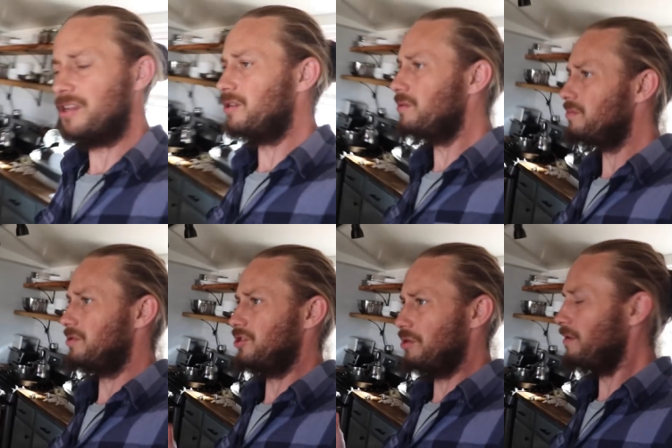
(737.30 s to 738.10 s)
a
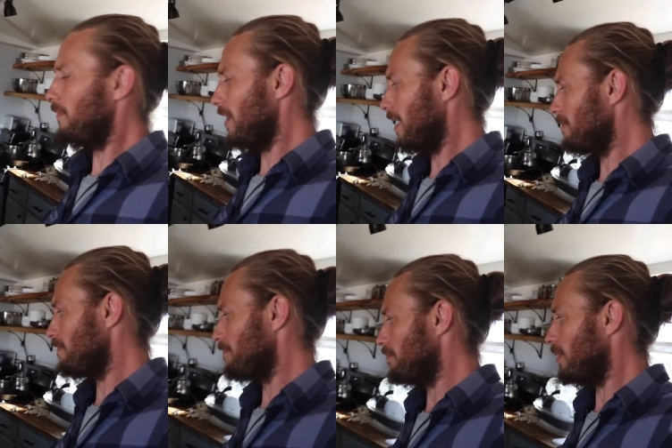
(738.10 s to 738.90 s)
huge tuna
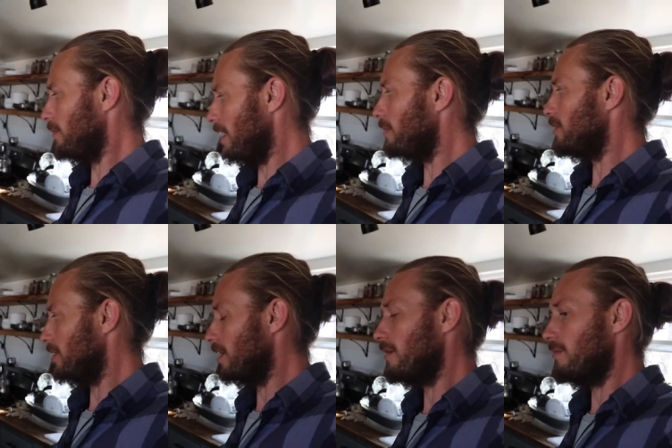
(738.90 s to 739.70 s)
fan, but when I was
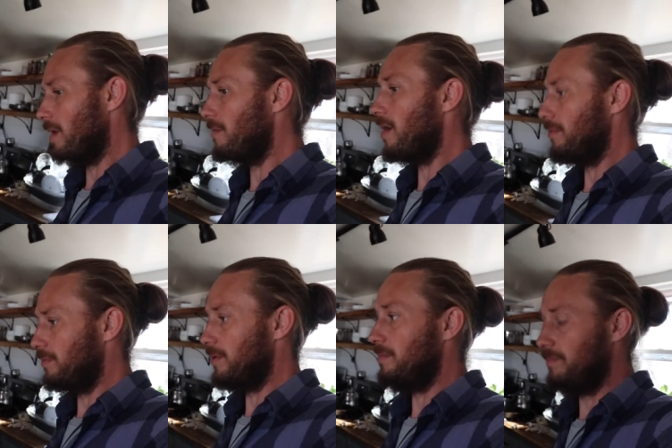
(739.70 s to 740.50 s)
younger and my mom
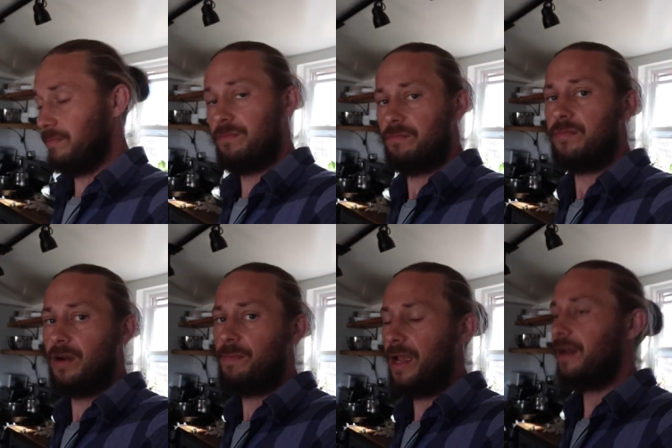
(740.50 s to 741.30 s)
would be you
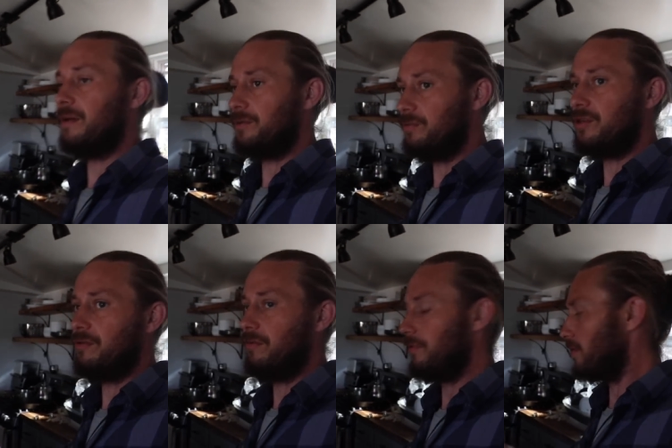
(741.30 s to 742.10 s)
know, making up some
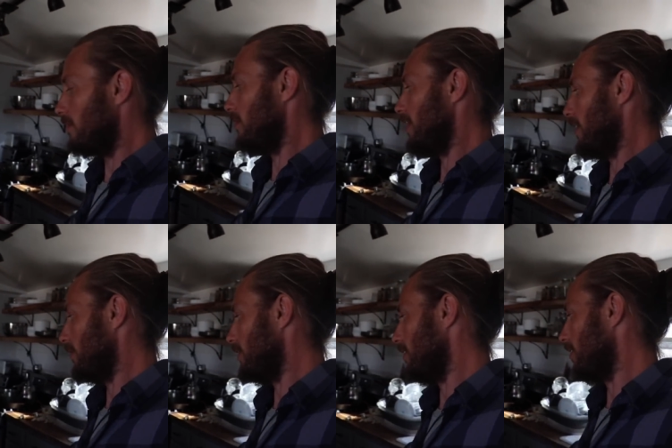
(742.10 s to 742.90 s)
tuna for tuna
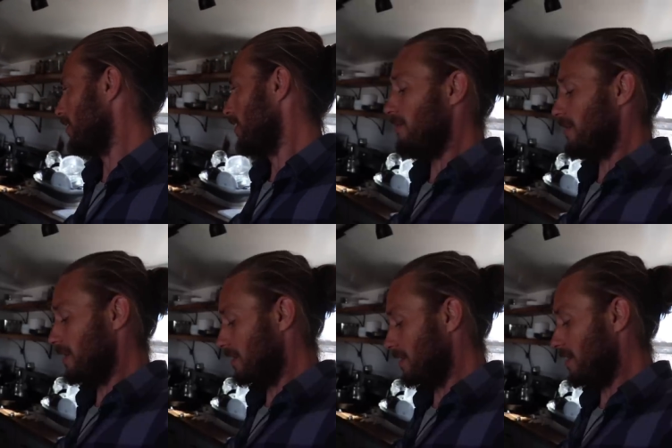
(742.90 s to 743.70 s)
sandwiches. I'd
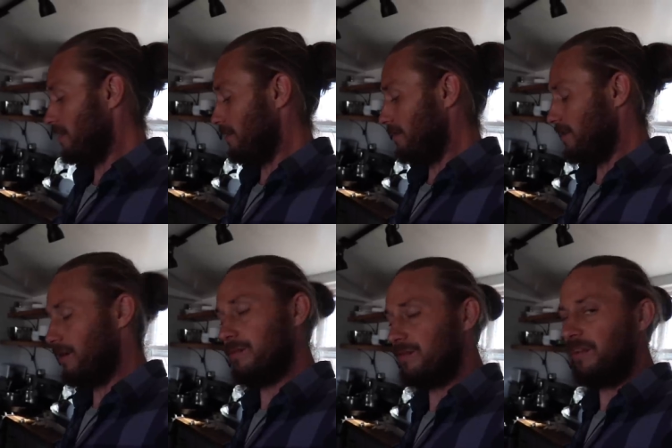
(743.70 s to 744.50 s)
sit there and, you
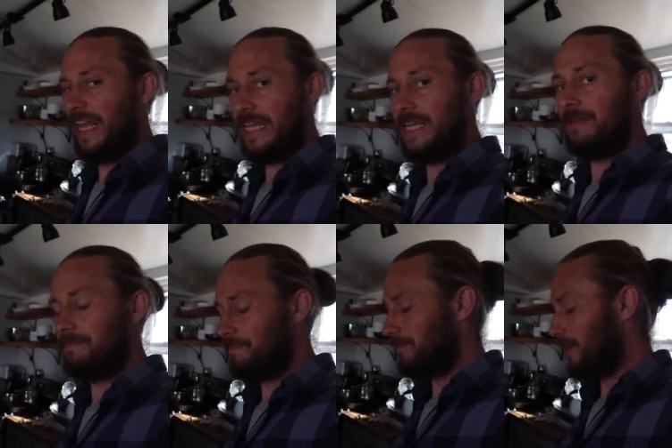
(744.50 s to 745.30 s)
know, it was flaky.
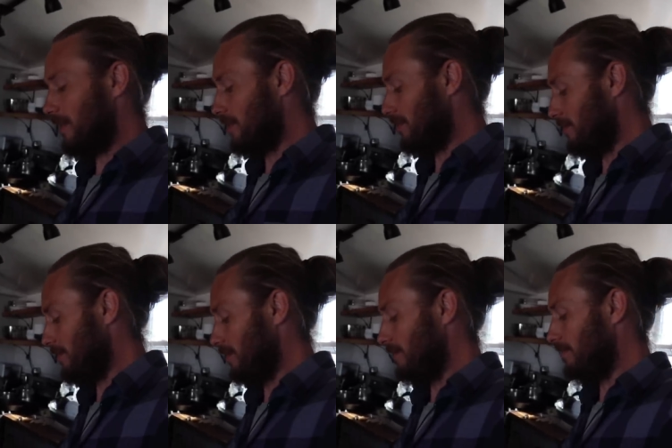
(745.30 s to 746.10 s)
And so
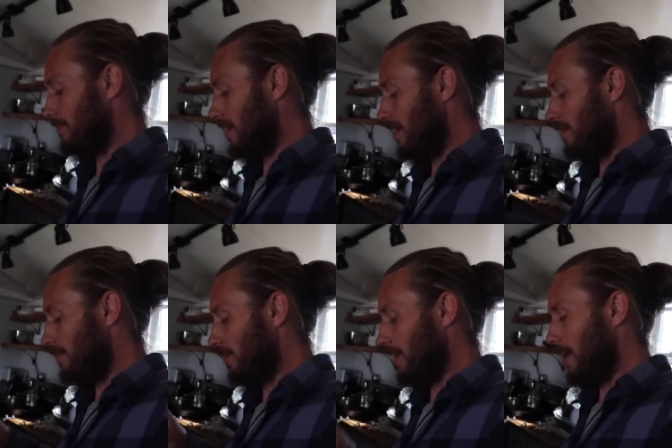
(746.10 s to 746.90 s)
you could
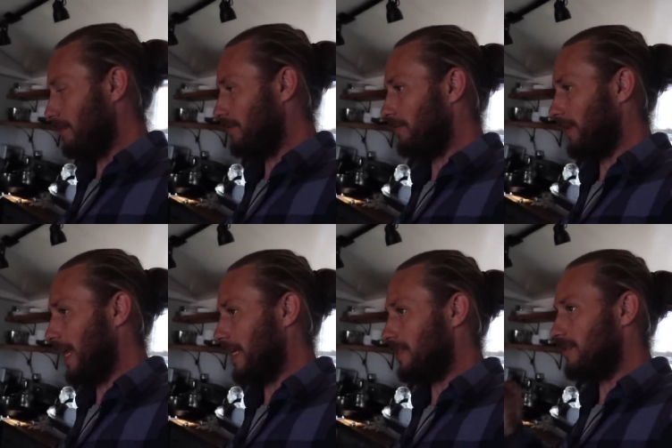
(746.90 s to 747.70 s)
pull out
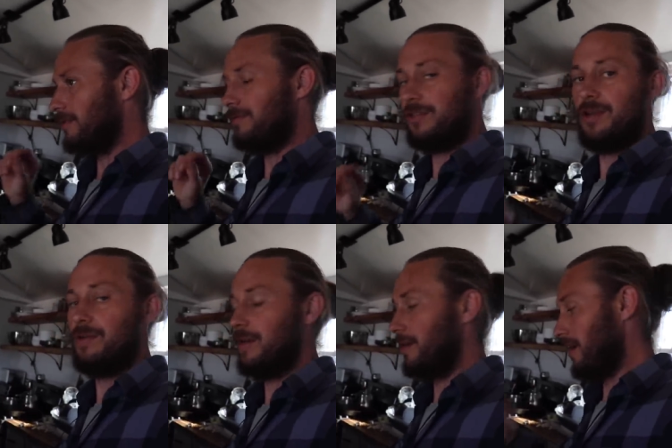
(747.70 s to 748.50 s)
flakes of
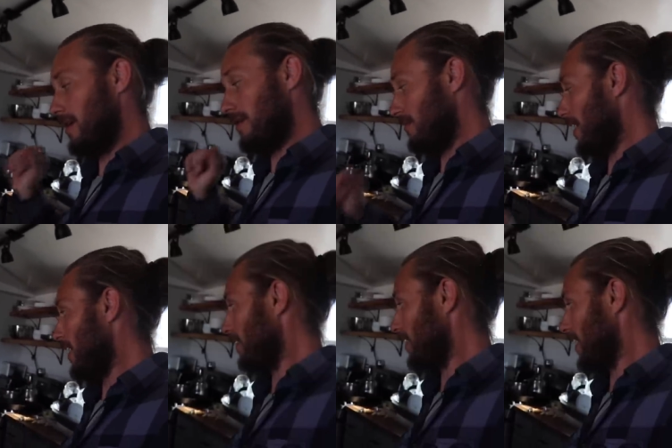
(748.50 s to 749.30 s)
tuna and I'd eat it right
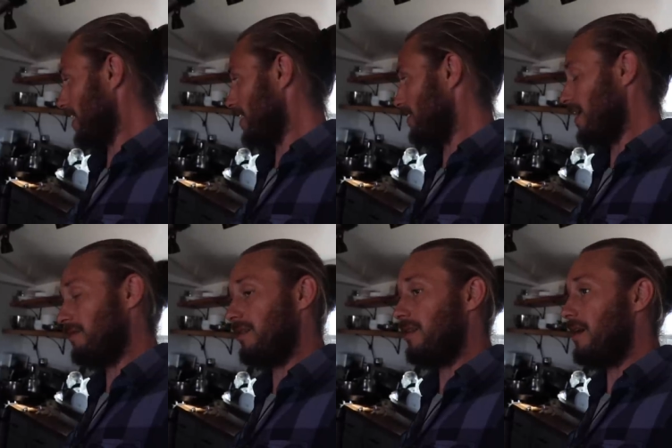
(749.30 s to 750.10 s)
out of the can. I
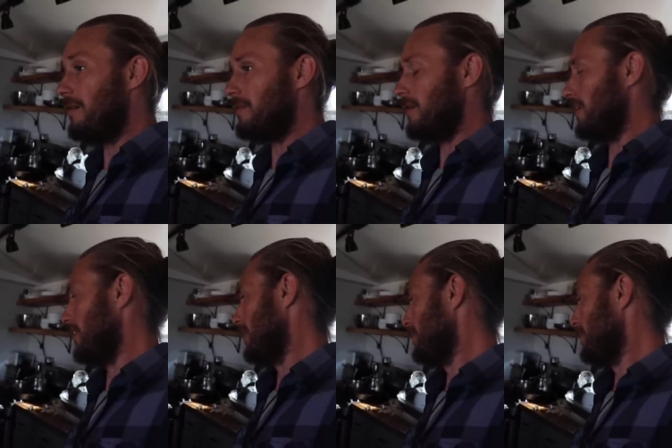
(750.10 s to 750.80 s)
loved it.